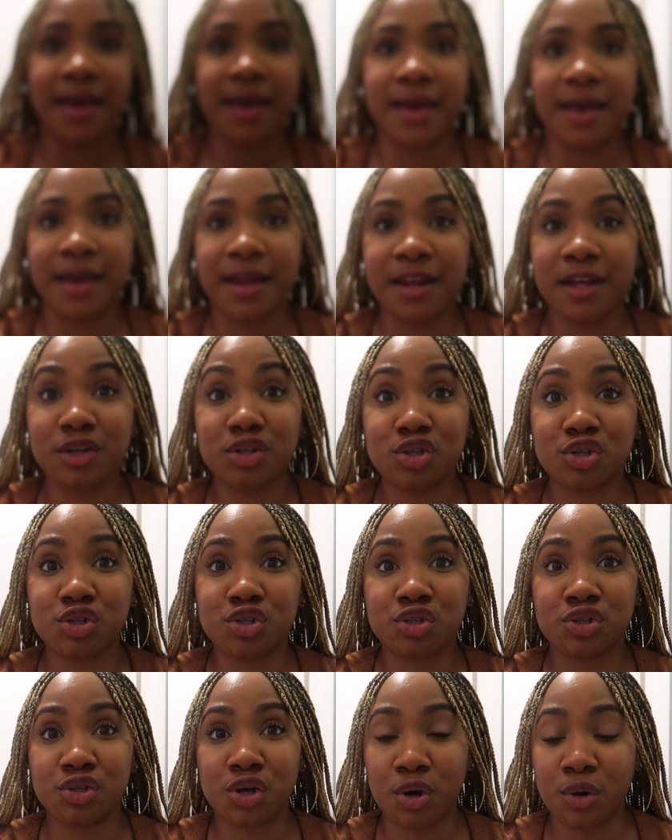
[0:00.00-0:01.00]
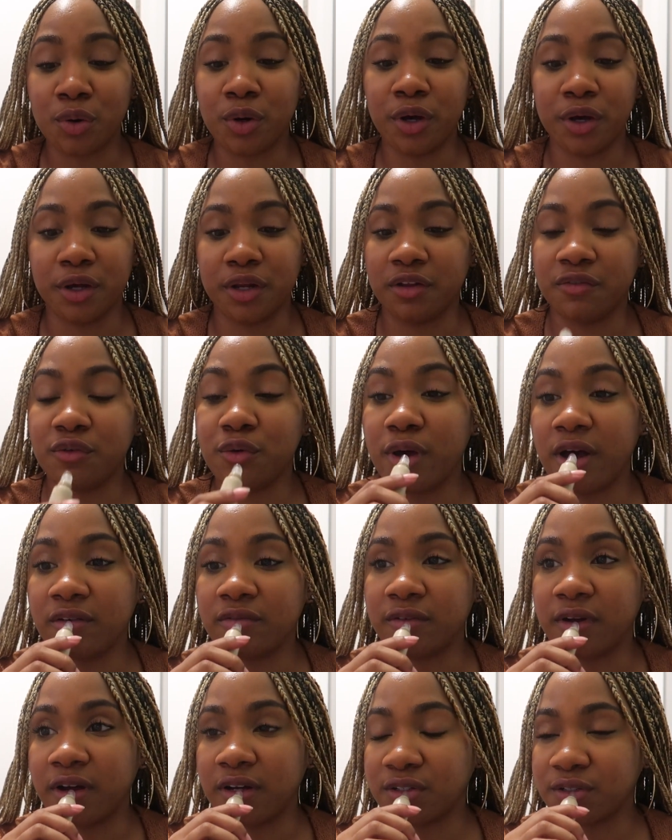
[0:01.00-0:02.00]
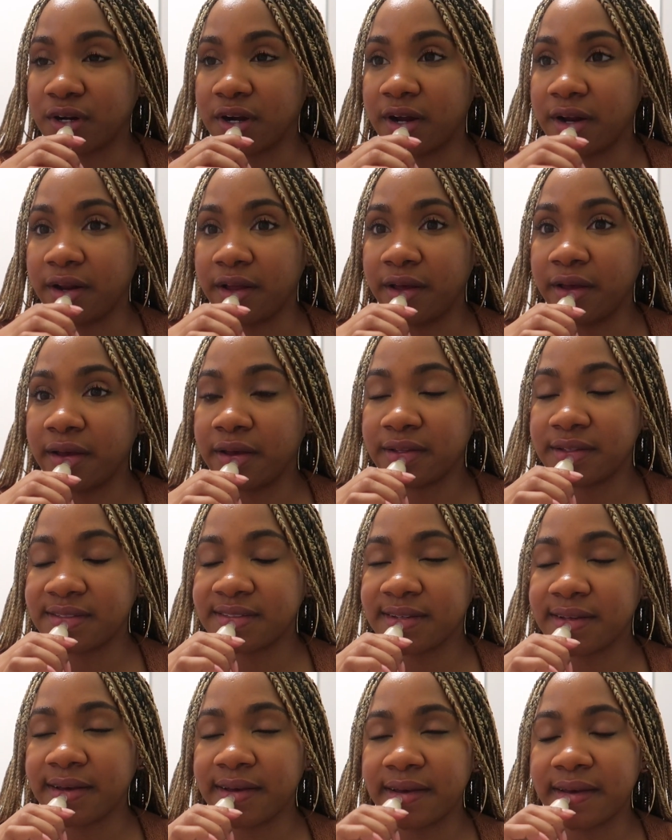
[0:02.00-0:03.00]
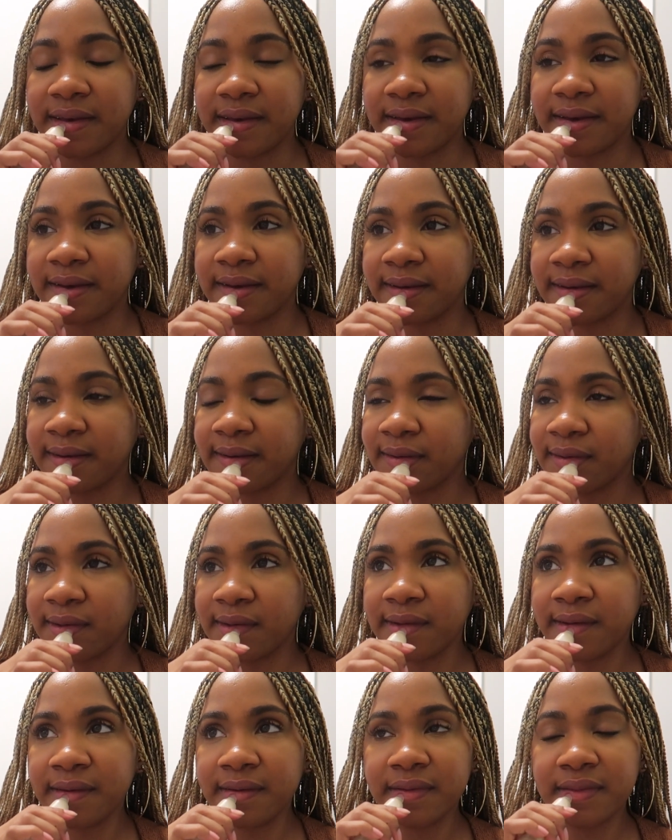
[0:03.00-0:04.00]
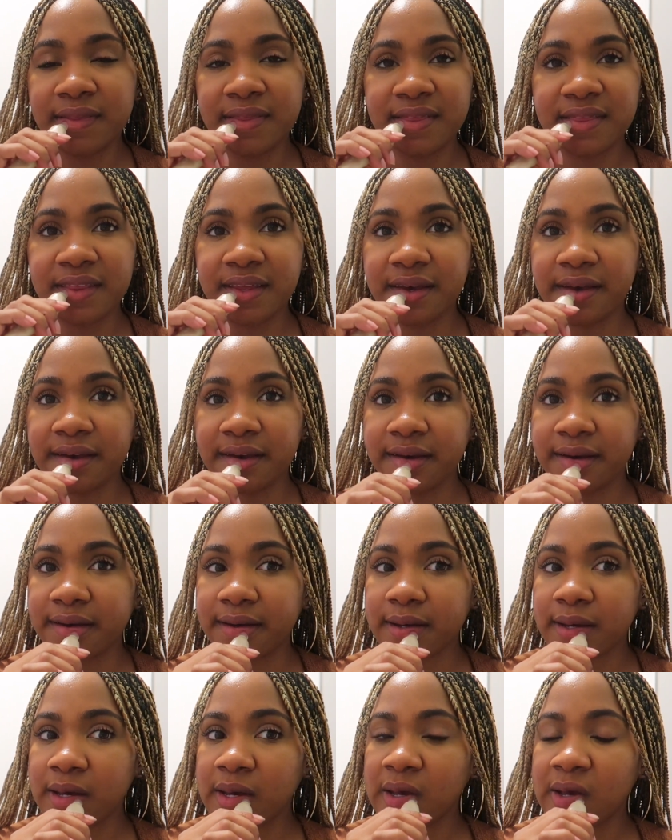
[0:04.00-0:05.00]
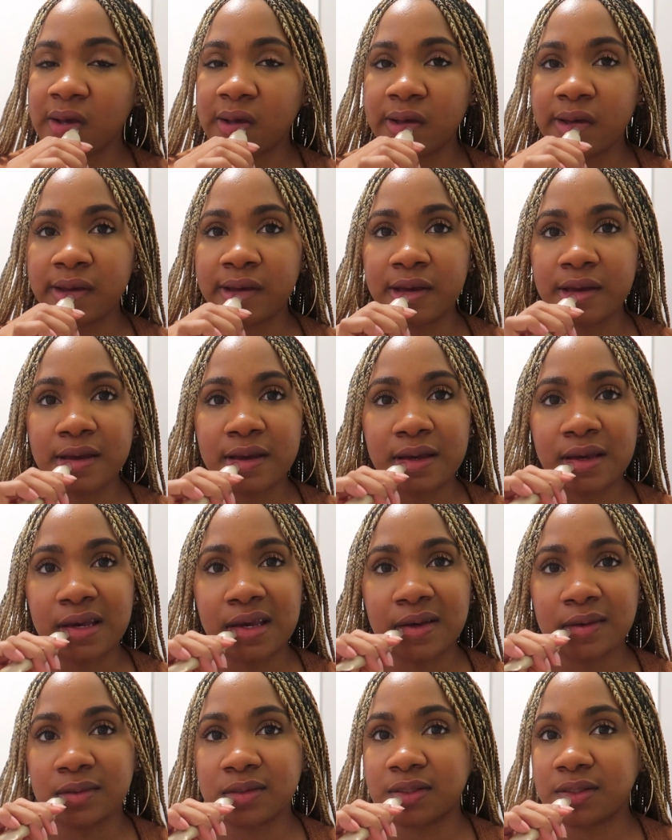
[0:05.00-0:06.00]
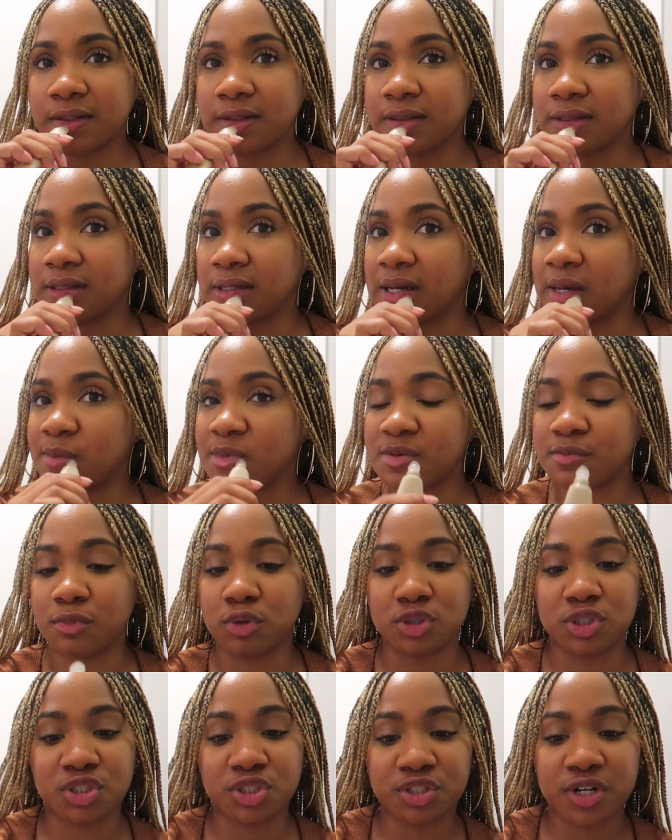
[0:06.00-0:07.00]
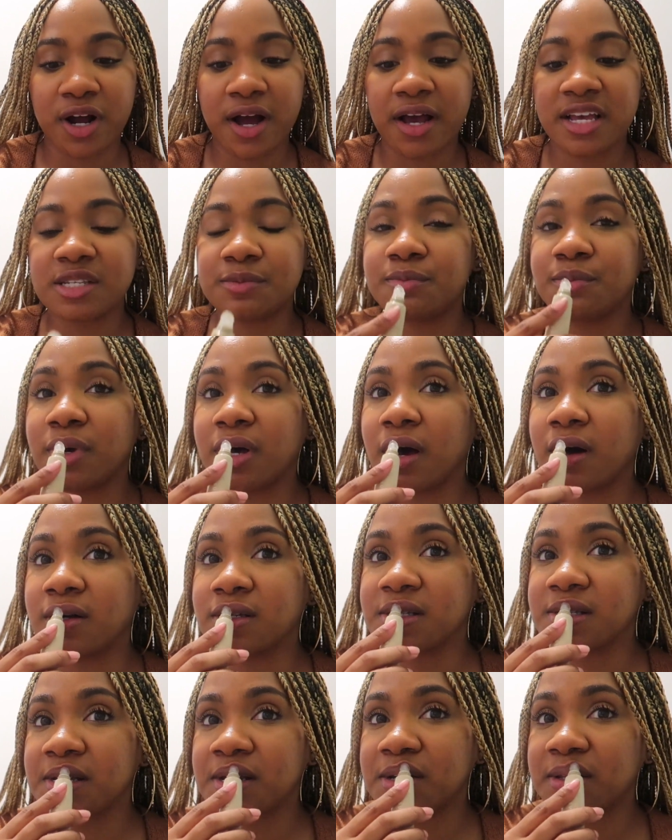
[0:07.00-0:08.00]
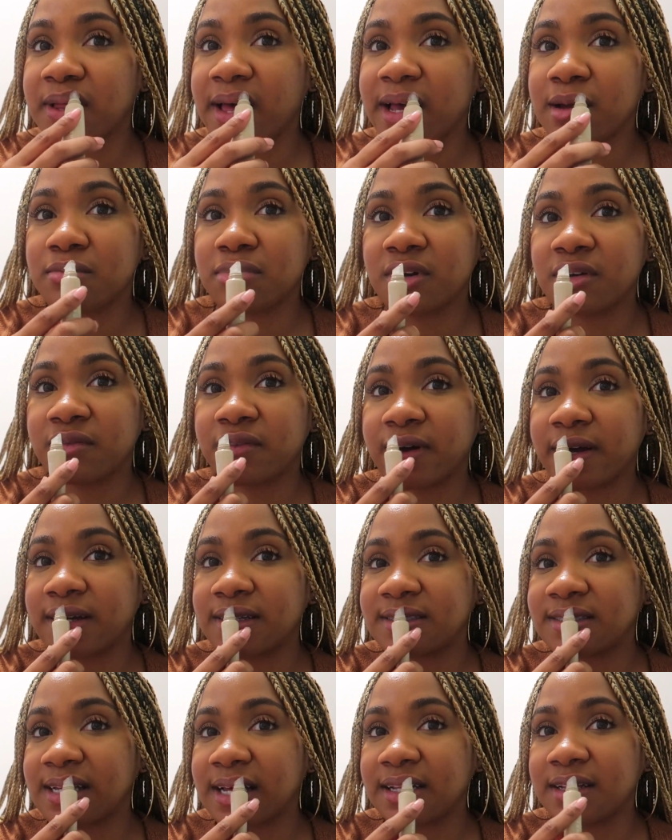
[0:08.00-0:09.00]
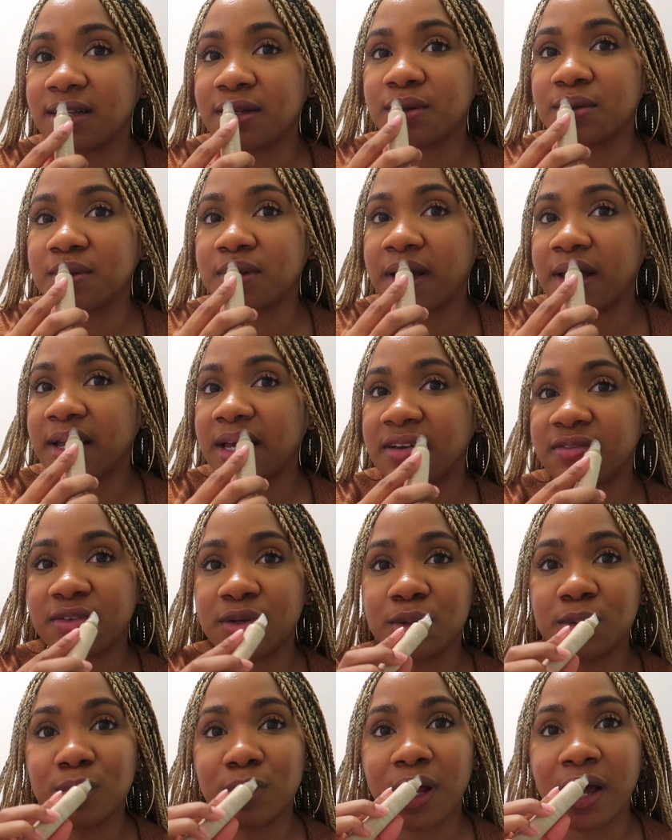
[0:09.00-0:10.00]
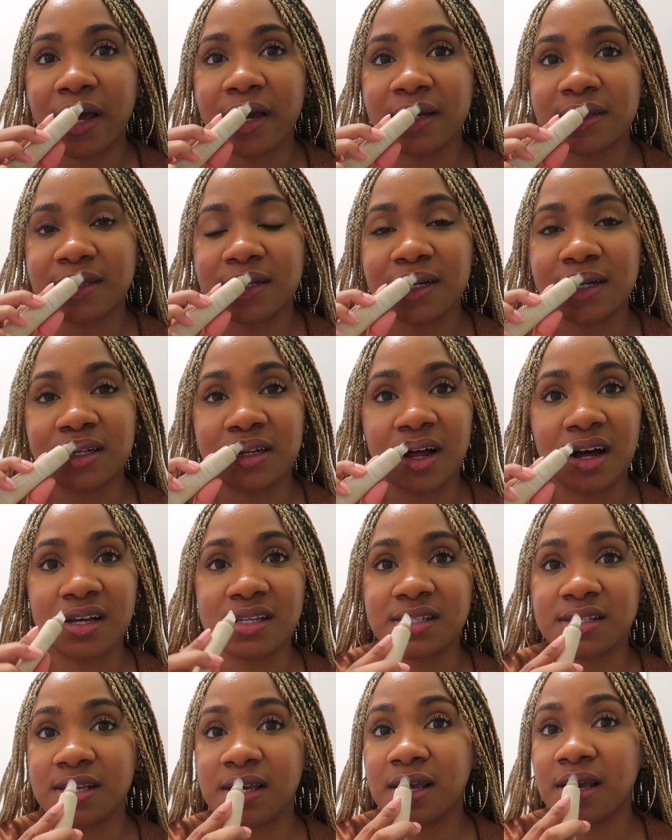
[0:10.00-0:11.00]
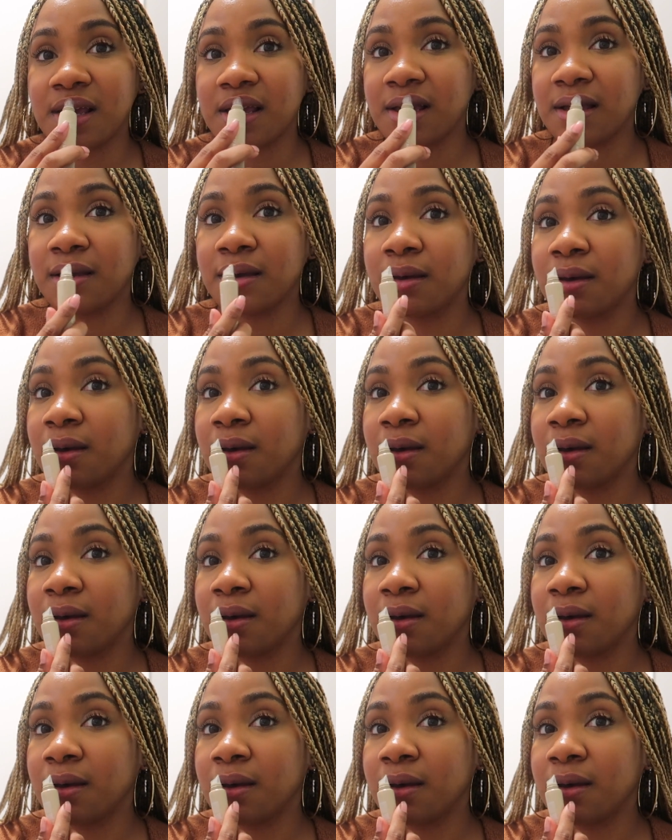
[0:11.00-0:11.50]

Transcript: it is so good. If you have not tried it, it's like thick. It keeps your lips moisturized, but also like provides that little, like, if you like the glossy